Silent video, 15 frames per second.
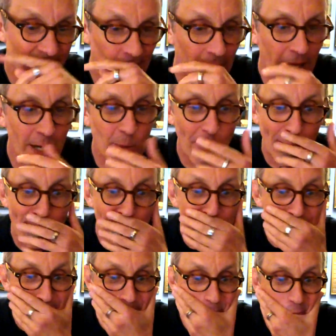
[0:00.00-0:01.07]
Anyway,
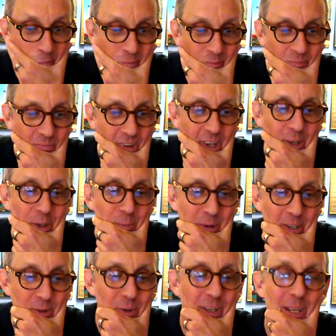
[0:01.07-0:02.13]
yeah, it could be
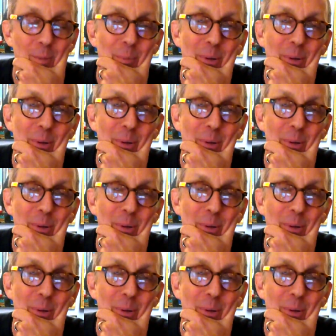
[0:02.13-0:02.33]
a drinking